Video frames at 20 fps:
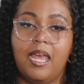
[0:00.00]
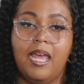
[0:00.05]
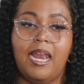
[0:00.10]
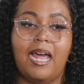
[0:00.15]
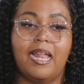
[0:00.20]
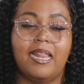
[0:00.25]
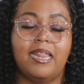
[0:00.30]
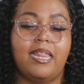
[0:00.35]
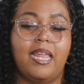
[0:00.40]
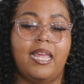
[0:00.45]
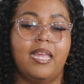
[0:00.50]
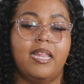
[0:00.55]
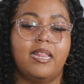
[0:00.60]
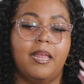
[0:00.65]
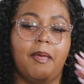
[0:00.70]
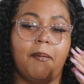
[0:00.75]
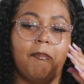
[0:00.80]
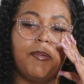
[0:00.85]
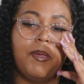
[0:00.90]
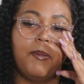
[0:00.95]
I think
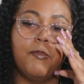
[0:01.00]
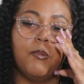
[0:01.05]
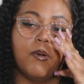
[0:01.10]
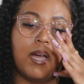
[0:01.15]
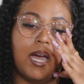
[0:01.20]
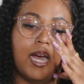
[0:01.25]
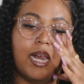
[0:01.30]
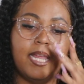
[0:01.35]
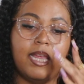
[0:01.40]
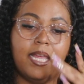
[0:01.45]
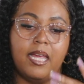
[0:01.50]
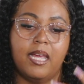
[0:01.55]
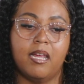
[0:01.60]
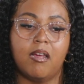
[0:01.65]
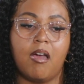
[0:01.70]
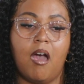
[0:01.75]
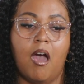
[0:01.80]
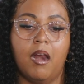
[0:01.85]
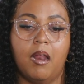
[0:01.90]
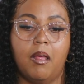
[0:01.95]
that people kind of get
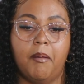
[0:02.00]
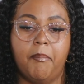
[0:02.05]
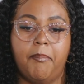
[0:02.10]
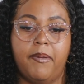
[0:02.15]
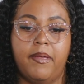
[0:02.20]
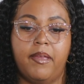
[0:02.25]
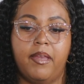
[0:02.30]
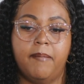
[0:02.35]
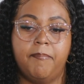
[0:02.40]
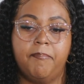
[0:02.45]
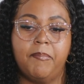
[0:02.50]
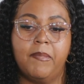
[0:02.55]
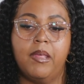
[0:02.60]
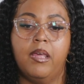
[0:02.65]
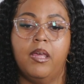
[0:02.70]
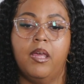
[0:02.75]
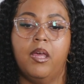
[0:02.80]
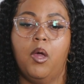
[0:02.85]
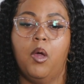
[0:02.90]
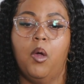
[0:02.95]
caught up in
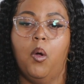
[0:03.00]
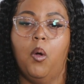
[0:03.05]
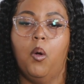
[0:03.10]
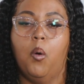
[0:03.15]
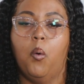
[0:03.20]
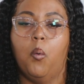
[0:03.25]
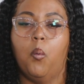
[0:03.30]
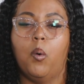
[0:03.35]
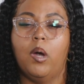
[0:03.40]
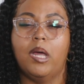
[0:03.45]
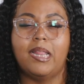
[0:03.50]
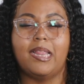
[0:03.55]
what